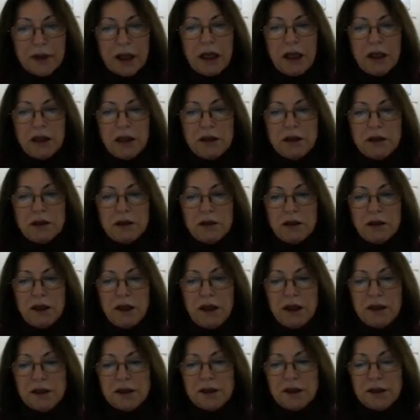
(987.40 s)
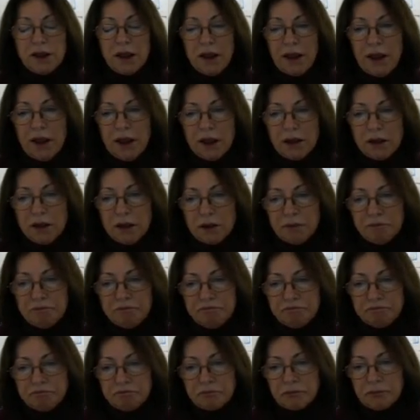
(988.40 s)
And as any
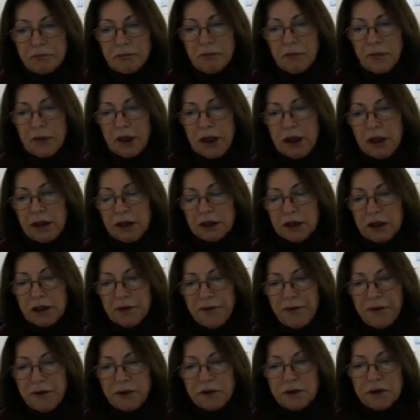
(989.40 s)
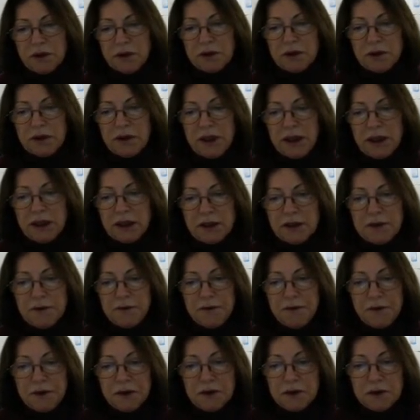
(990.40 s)
electric field, this
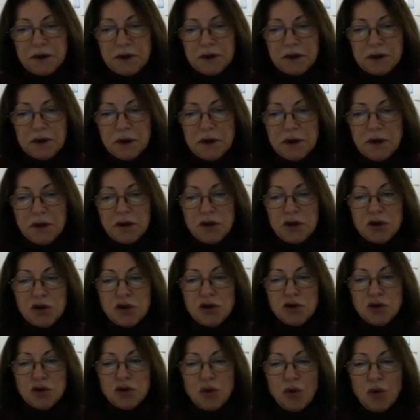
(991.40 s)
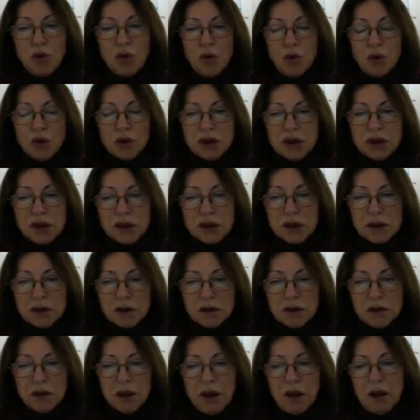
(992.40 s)
field stores,
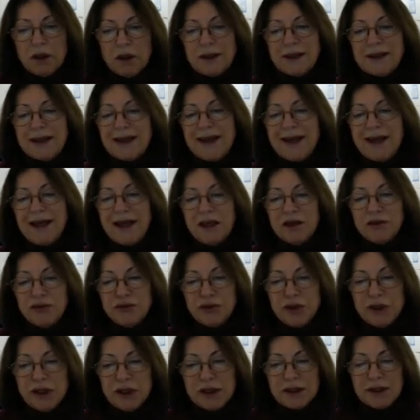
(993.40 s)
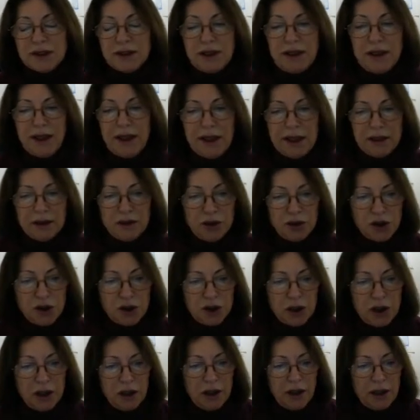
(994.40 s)
carries
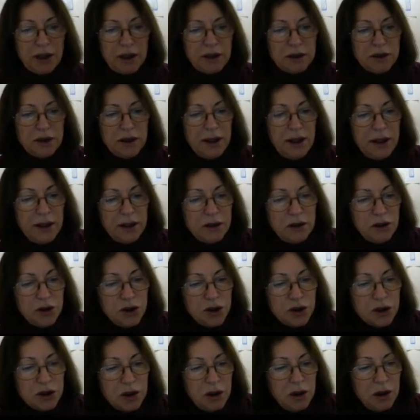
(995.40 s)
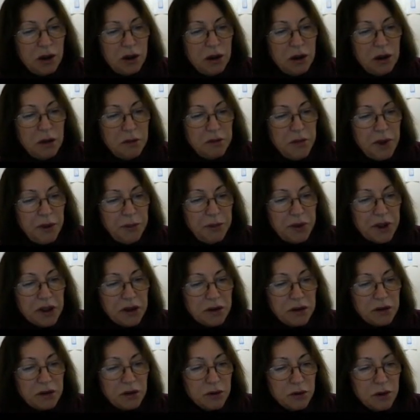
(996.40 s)
energy, and energy may be
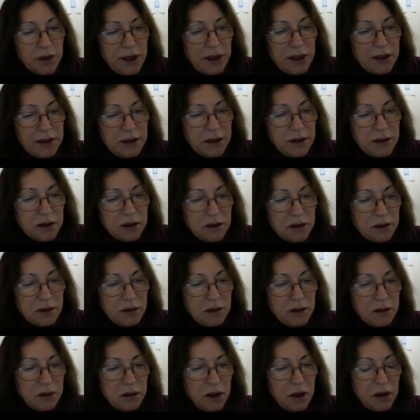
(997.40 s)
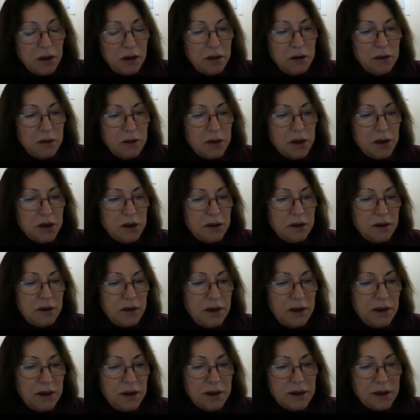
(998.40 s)
calculated using
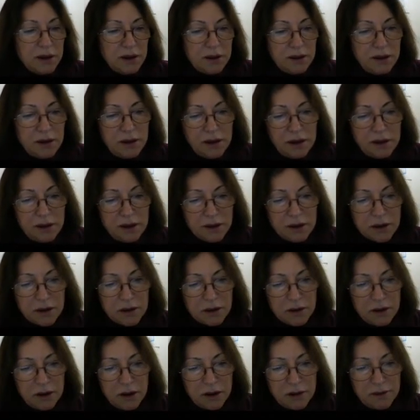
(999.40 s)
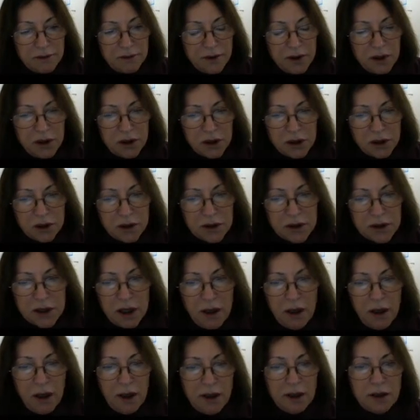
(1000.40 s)
these analytical equations.
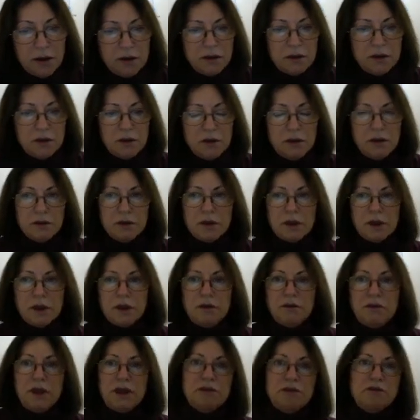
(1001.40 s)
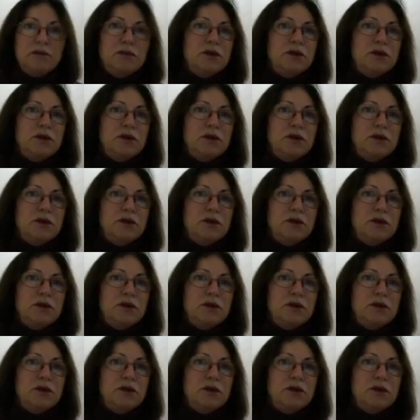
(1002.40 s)
And look, one